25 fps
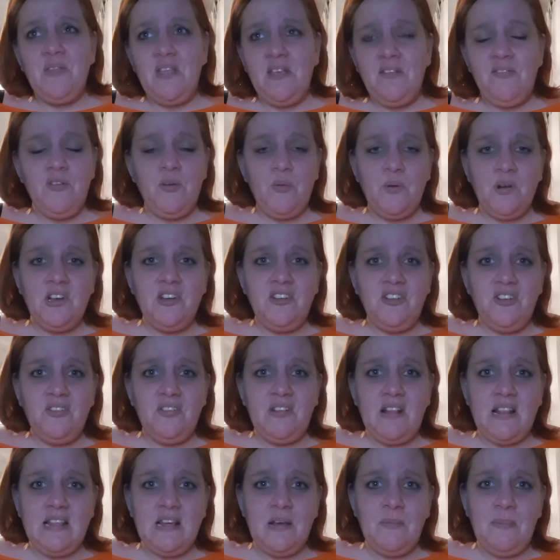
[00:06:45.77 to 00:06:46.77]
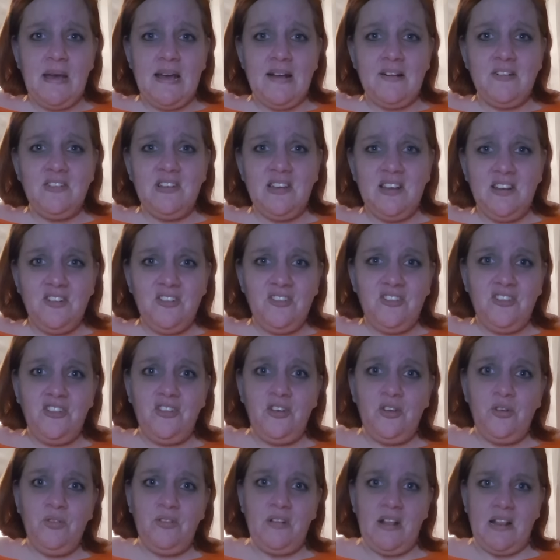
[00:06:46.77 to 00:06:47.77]
If you want to do something about it,
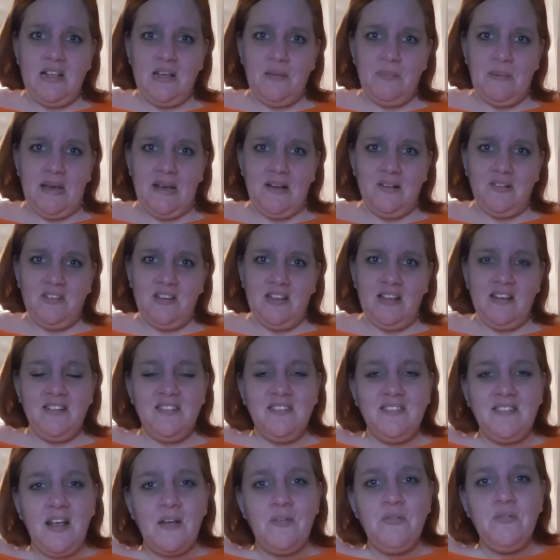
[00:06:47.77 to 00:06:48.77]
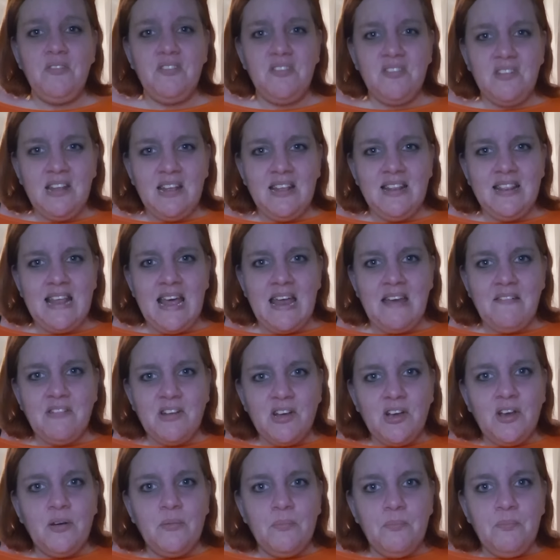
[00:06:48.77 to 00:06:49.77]
do something about it. Don't sit there
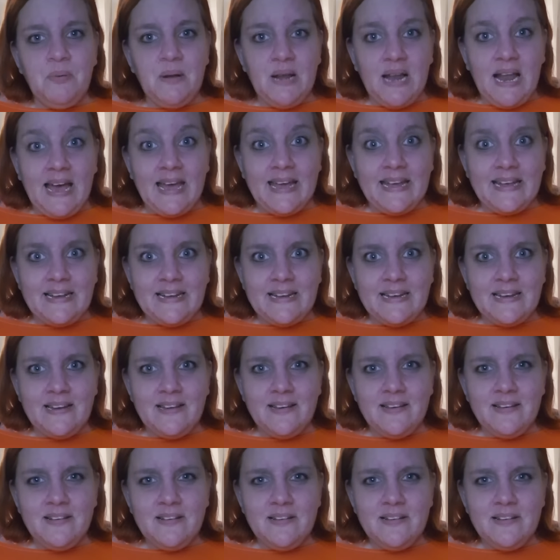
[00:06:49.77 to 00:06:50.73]
and complain.